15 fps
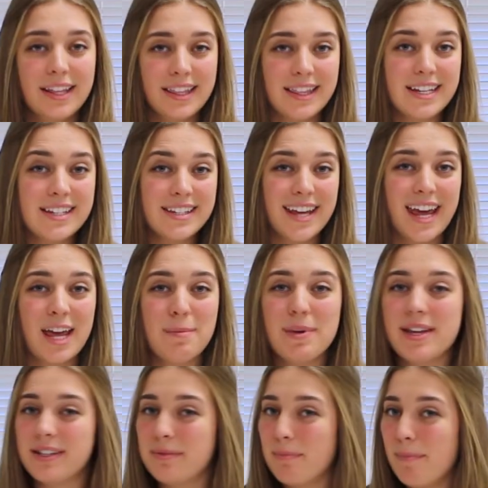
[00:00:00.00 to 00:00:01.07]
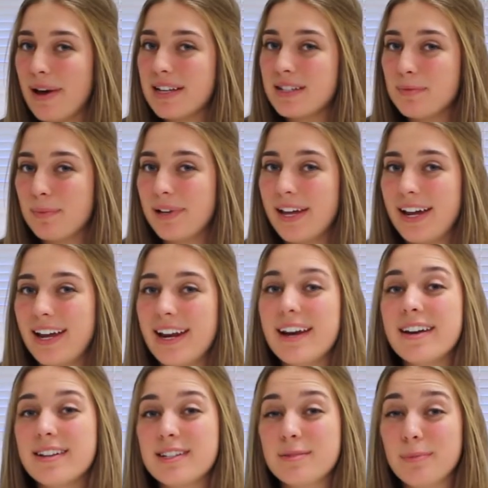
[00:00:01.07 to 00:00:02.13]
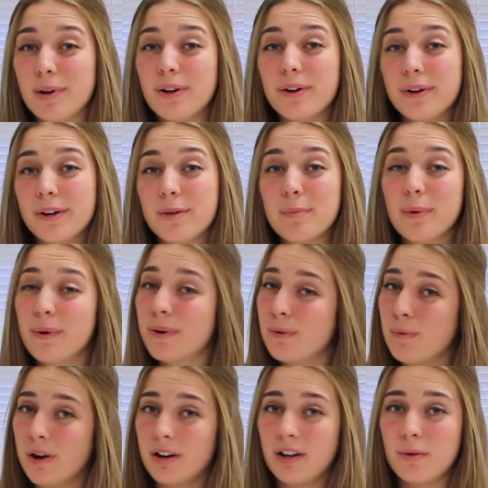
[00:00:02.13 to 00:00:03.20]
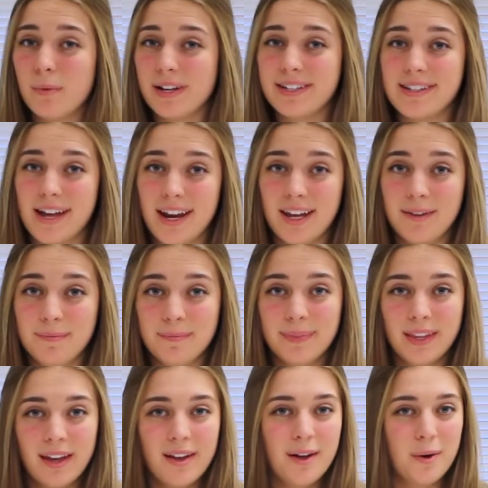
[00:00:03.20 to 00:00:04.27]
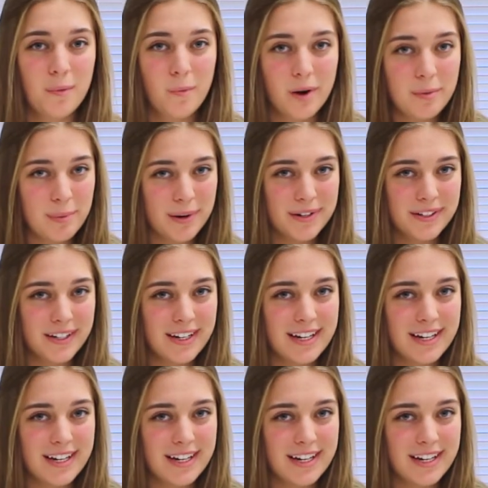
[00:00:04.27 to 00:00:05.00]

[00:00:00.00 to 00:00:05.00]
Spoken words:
This game is best played in a small group or one-on-one setting. One person